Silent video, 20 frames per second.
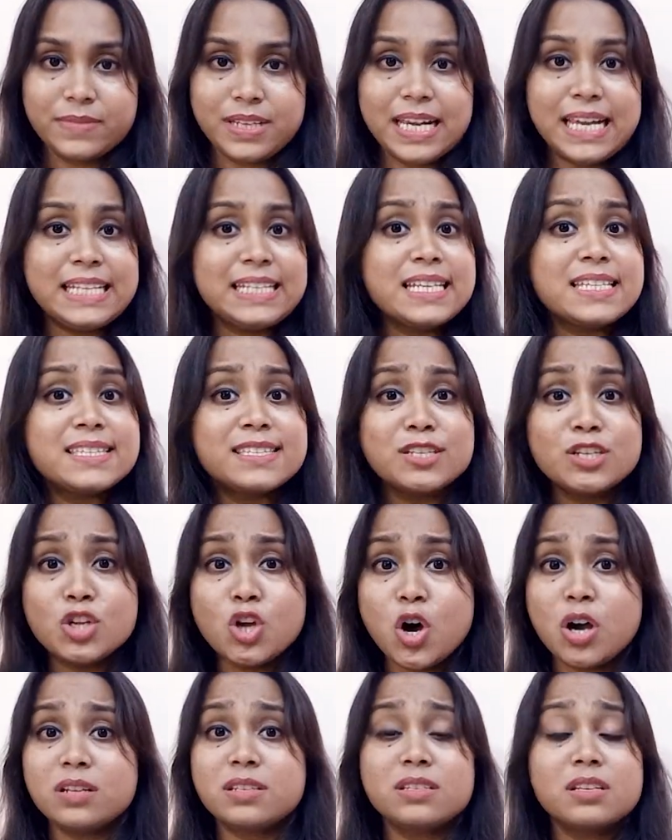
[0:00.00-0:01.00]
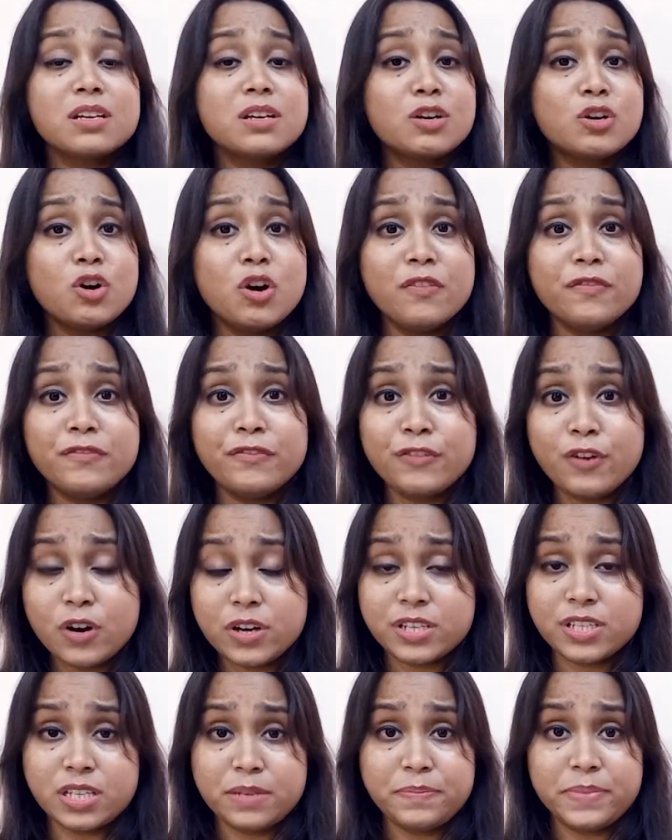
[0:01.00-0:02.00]
It is not
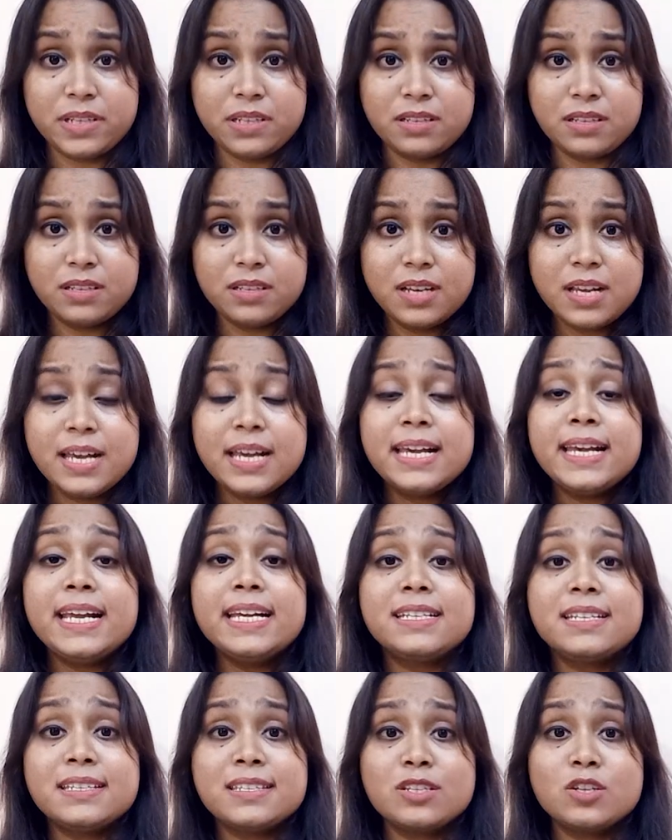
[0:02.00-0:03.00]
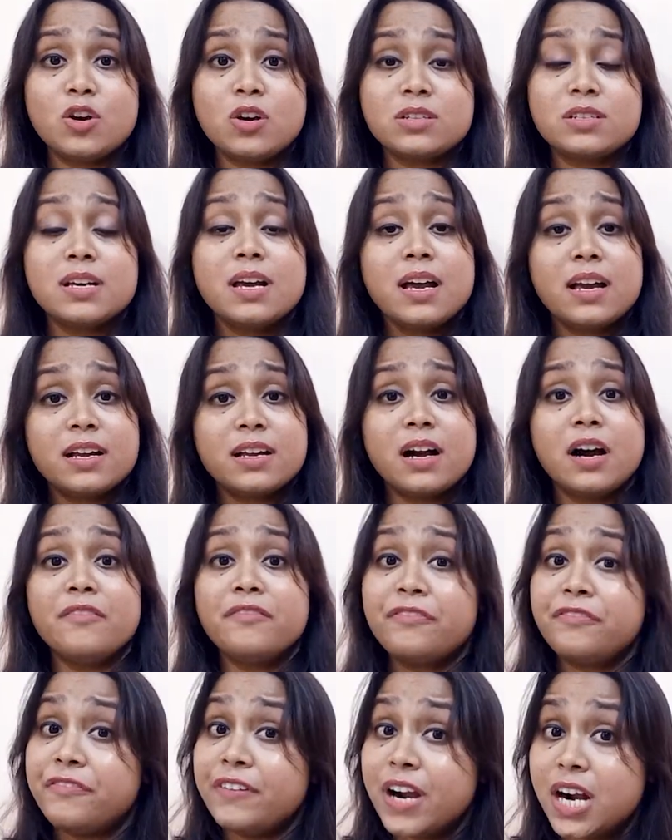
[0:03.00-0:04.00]
comfortable. It is not
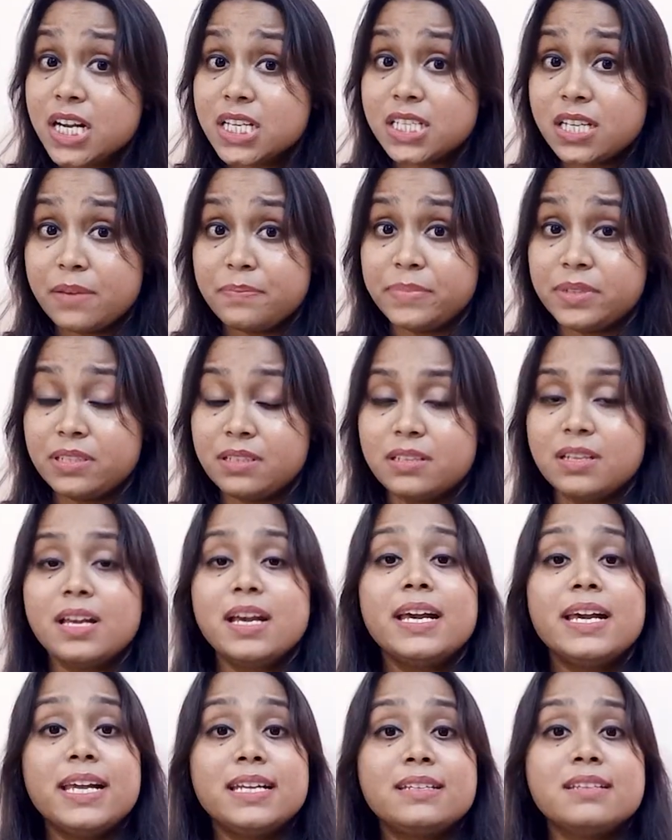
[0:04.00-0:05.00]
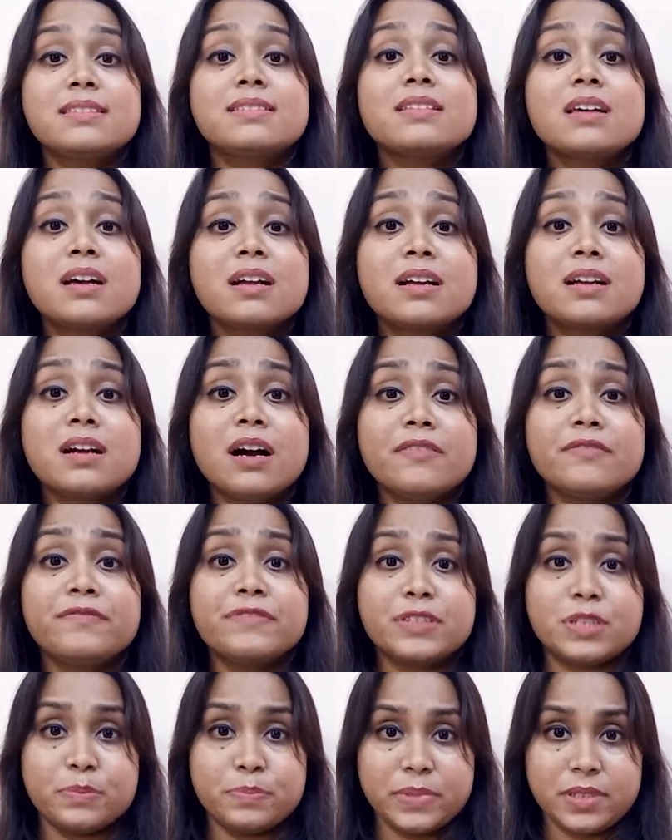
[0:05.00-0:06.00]
comfortable. It is
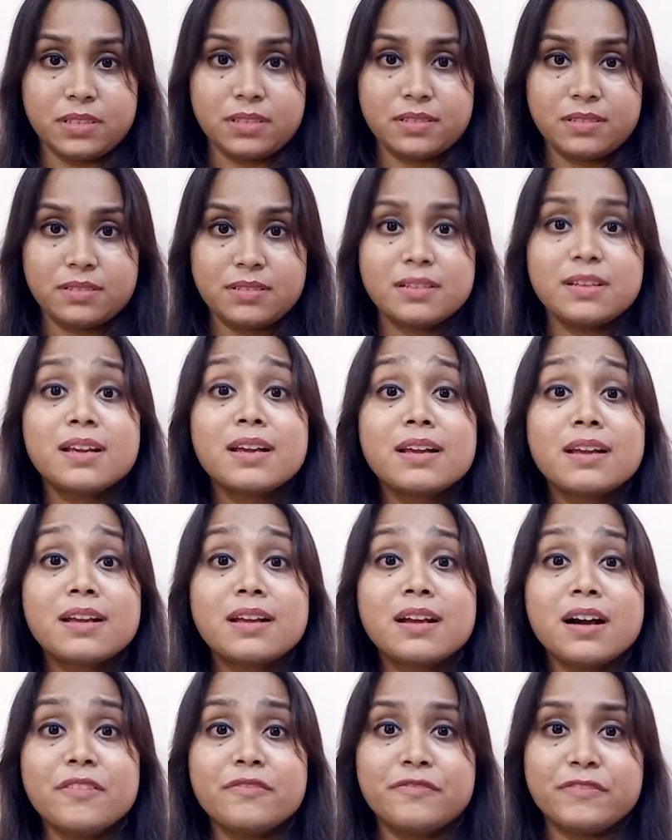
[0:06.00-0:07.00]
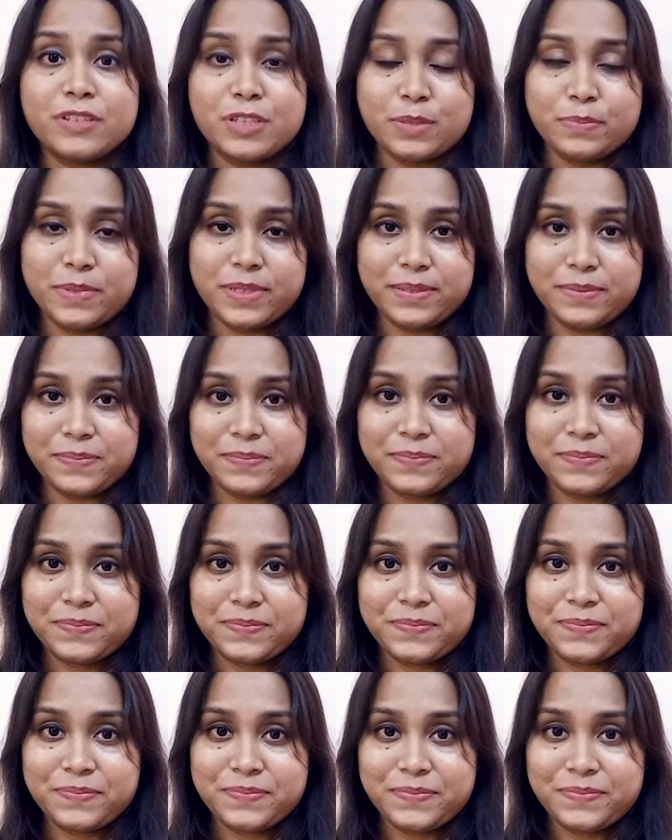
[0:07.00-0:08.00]
comfortable. Comfortable.
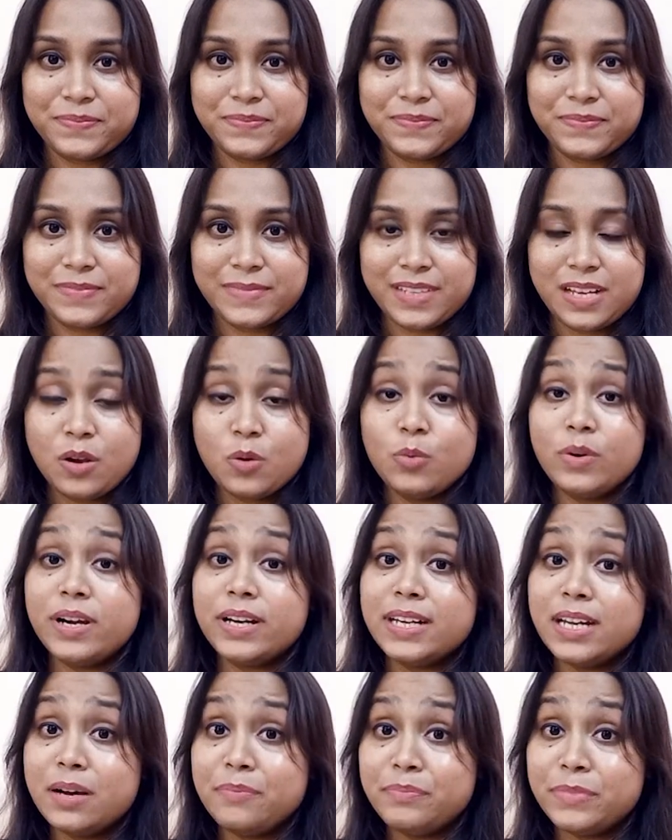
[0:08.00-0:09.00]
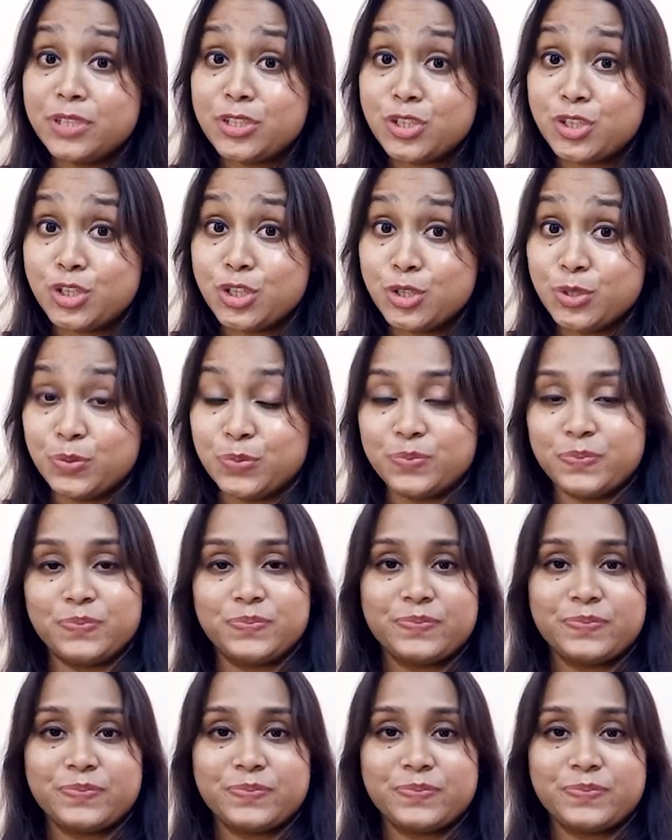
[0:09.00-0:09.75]
Word number two.